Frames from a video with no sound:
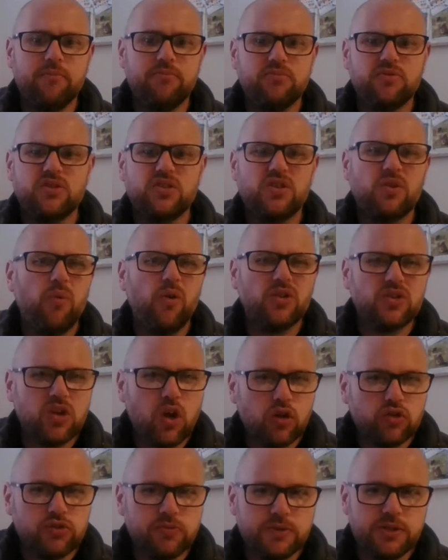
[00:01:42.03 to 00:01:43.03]
So what's
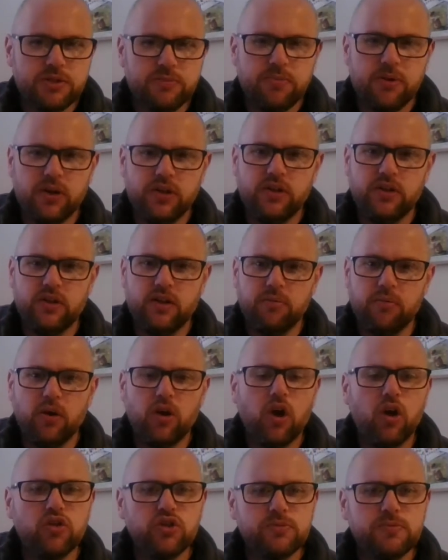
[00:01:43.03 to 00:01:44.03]
contribution per unit? Well,
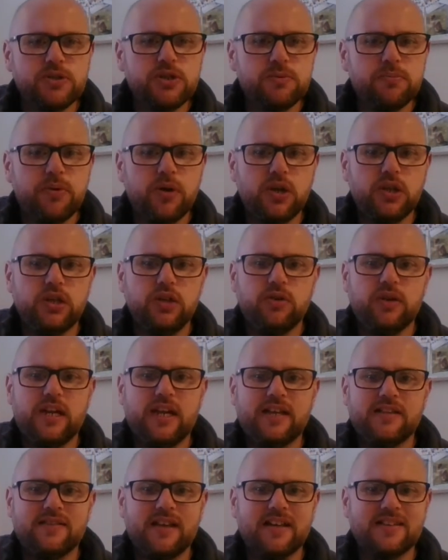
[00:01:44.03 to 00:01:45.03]
contribution per unit
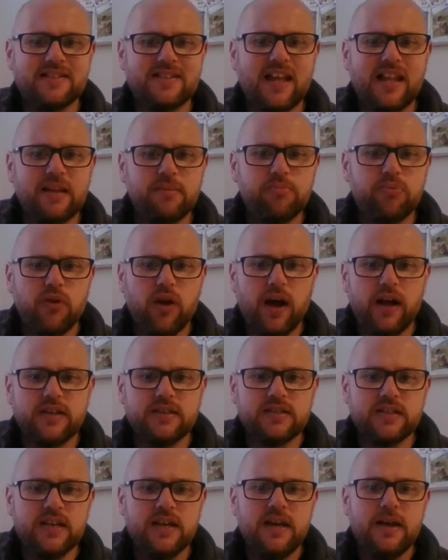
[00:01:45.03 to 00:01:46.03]
is our selling
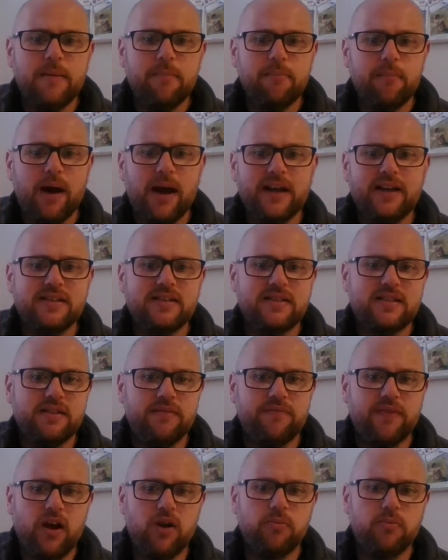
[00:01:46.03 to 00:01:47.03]
price minus the
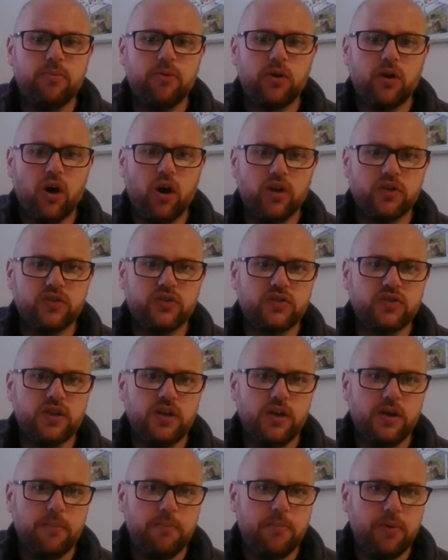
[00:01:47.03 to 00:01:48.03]
variable cost
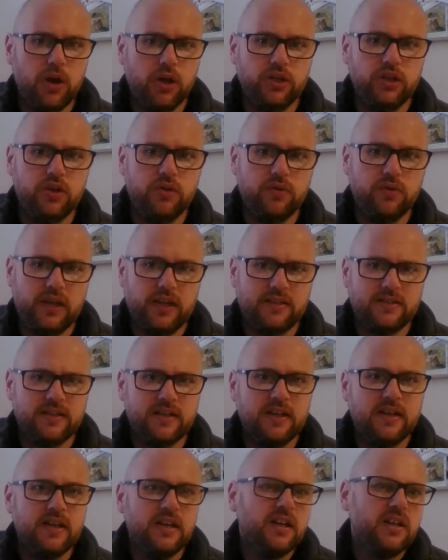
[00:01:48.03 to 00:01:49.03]
per unit.
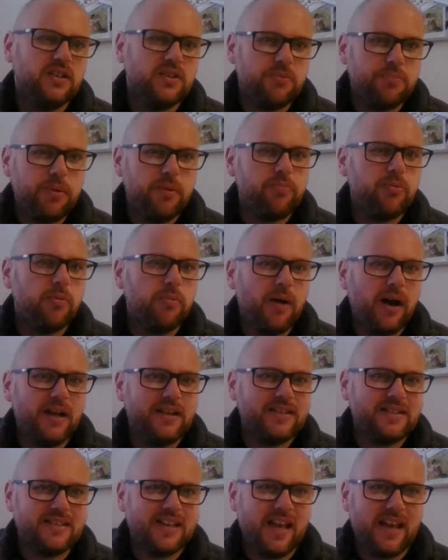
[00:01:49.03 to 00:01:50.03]
So people
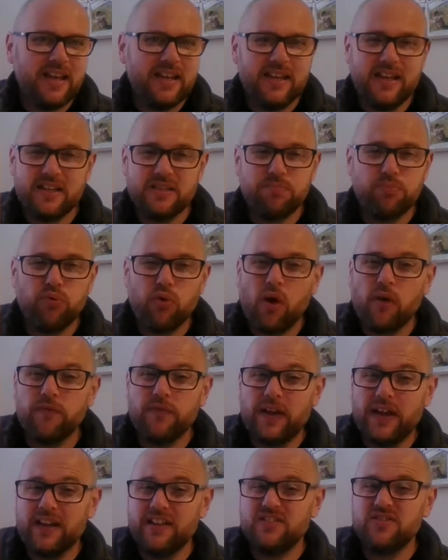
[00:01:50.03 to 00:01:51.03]
might say it's
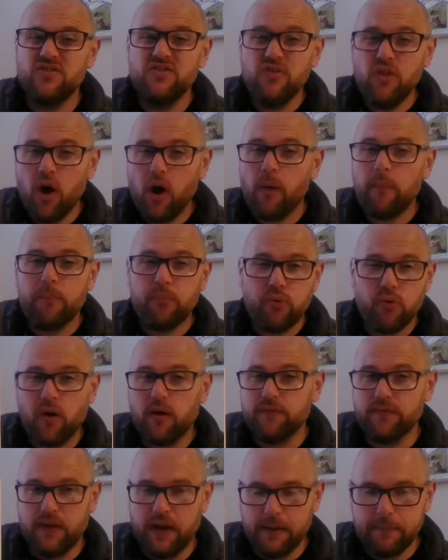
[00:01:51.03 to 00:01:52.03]
profit. It's not
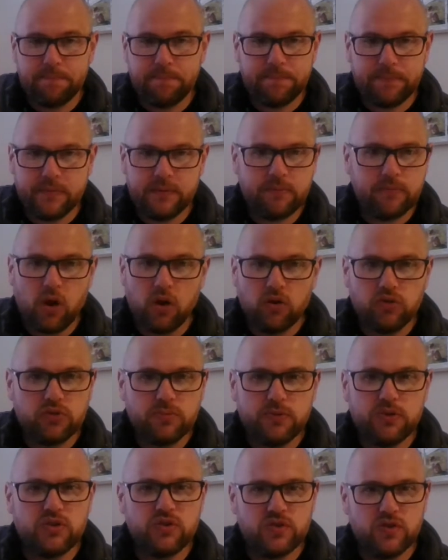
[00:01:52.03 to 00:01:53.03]
profit.
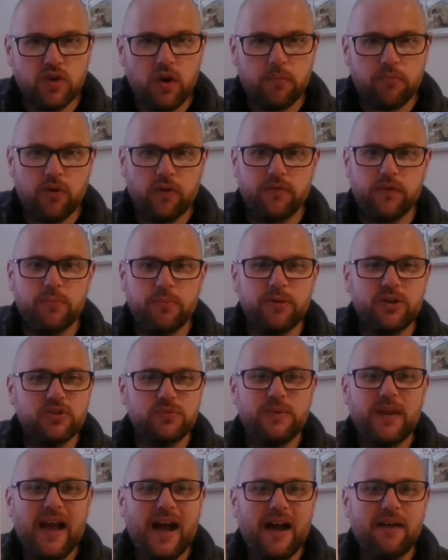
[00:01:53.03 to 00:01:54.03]
Contribution is not profit because
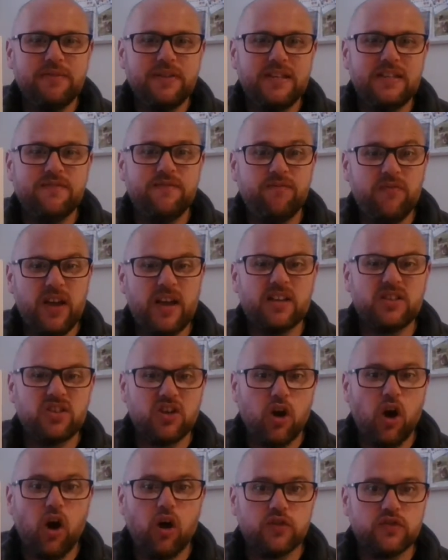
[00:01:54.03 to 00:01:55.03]
we have these fixed
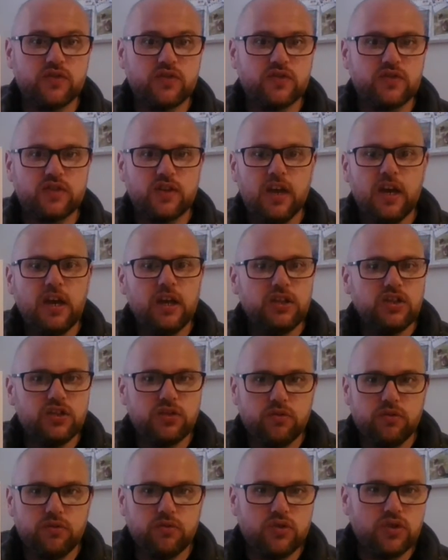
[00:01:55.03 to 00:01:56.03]
costs
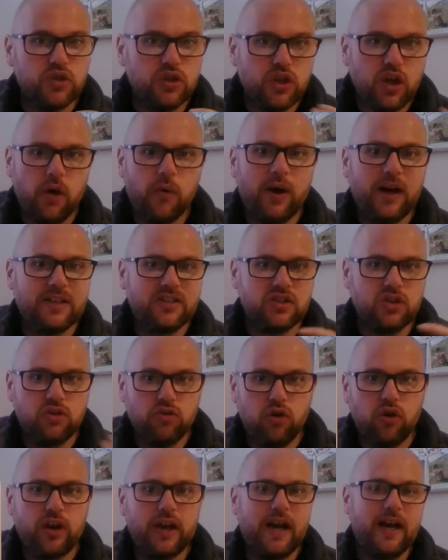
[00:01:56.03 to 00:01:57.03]
to go at, to
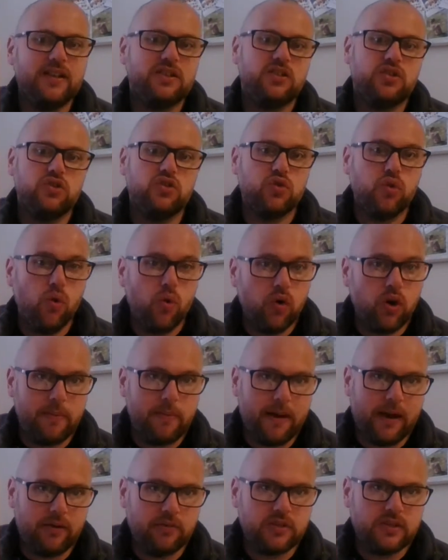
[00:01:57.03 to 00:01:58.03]
look at, to talk
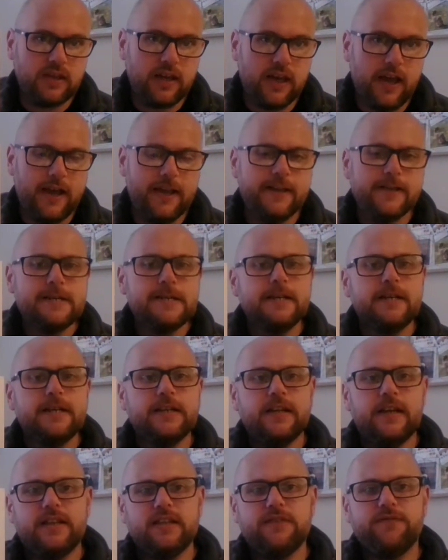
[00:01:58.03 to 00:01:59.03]
about. Okay,
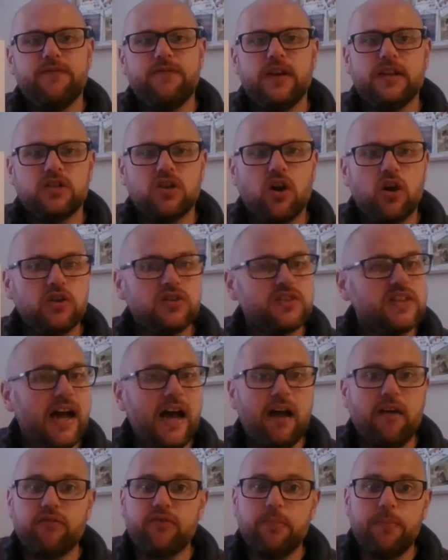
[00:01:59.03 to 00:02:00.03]
now these fixed costs I
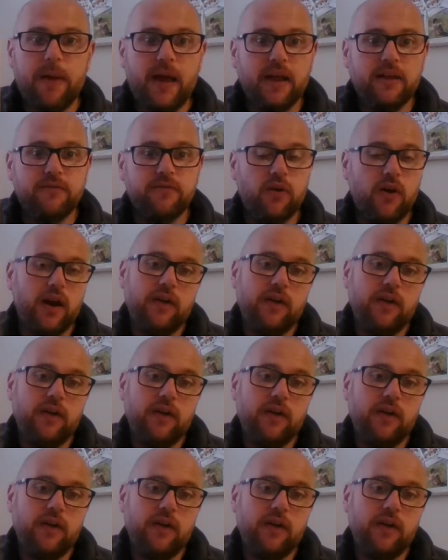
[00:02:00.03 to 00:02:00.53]
have to pay for.